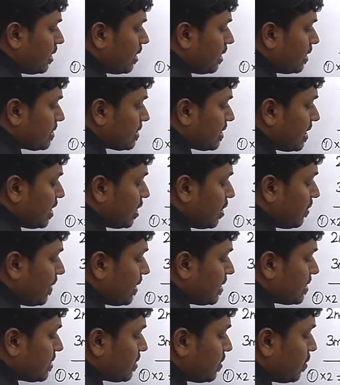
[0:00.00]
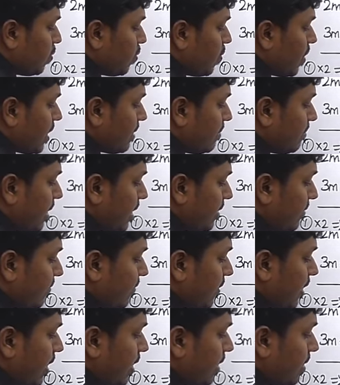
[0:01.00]
is equals to 1 by
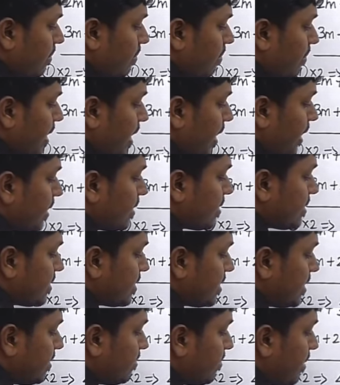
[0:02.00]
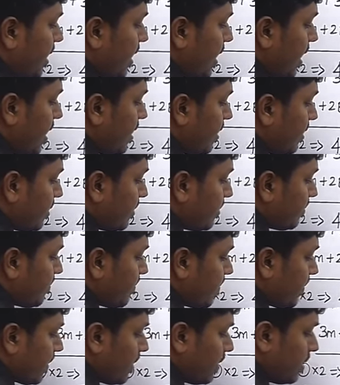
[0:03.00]
5 minus 3 by 8.
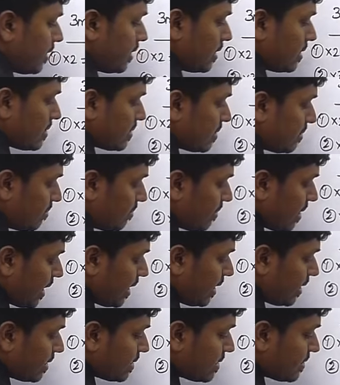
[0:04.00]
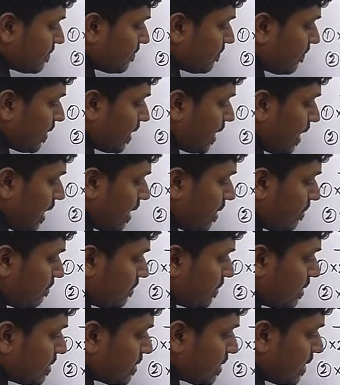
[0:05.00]
So minus
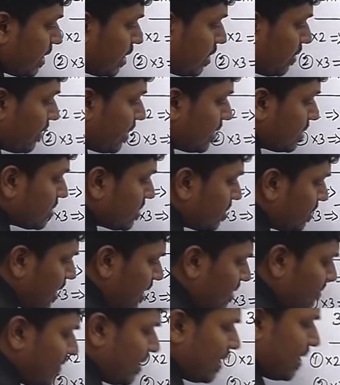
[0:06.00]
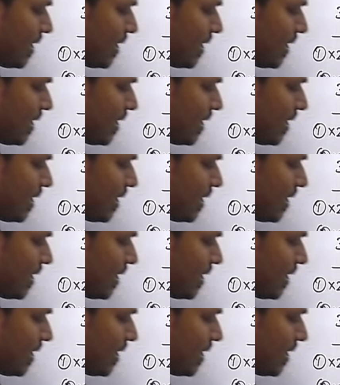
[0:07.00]
5m is equals to, let me